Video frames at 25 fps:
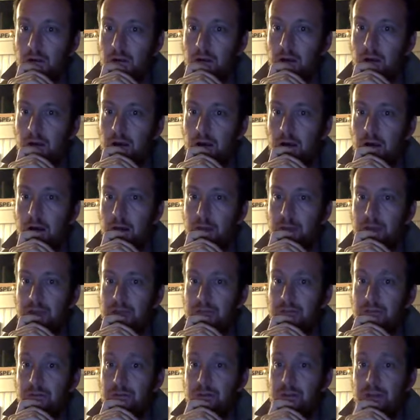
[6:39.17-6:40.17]

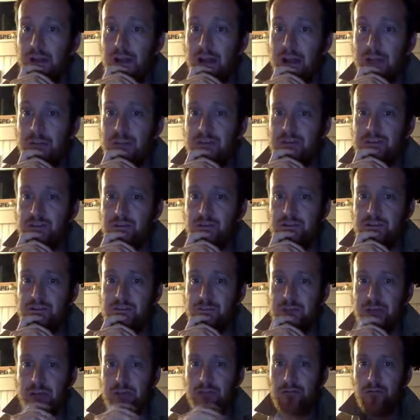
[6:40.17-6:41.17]
If you think I'm
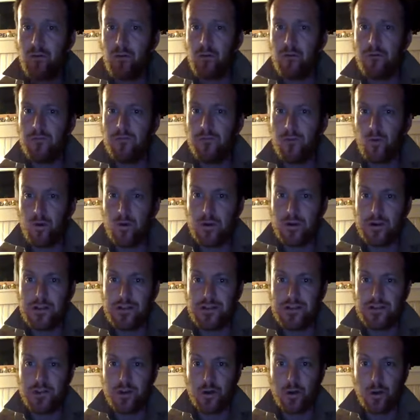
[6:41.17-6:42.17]
disrespectful for
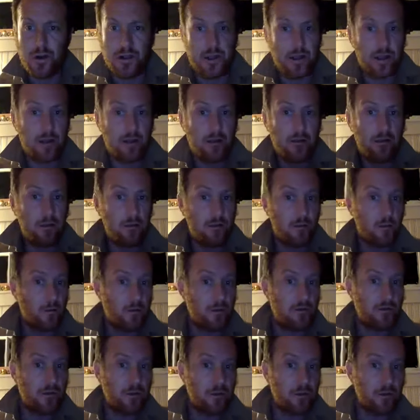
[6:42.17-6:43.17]
disagreeing
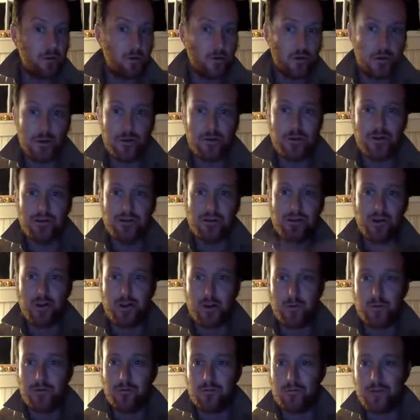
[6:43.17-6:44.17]
with you or you
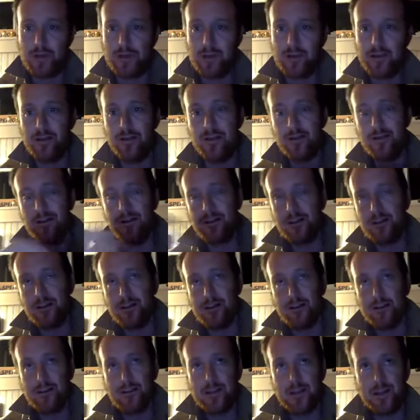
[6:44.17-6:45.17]
disagreeing with me,
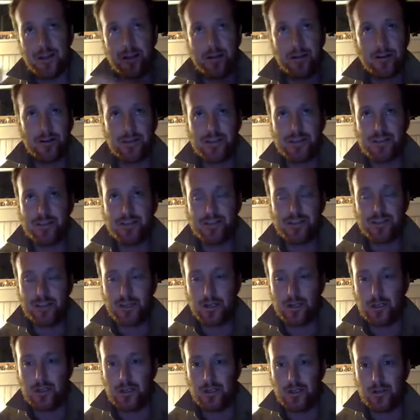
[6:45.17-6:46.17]
then you're just in
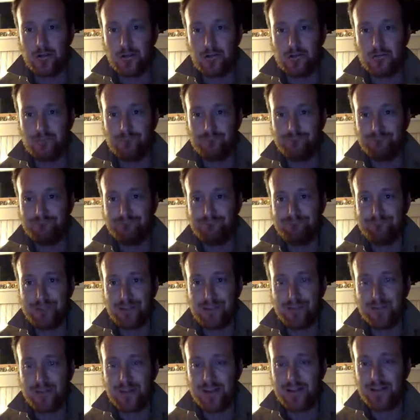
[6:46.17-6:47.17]
your little,
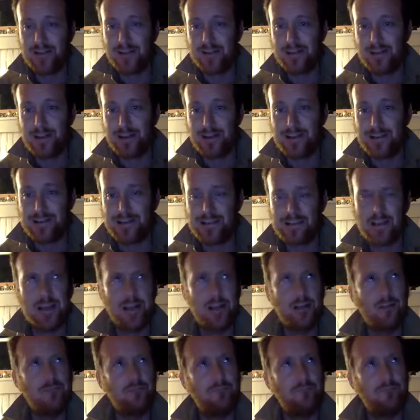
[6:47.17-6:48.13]
frankly, you're acting like,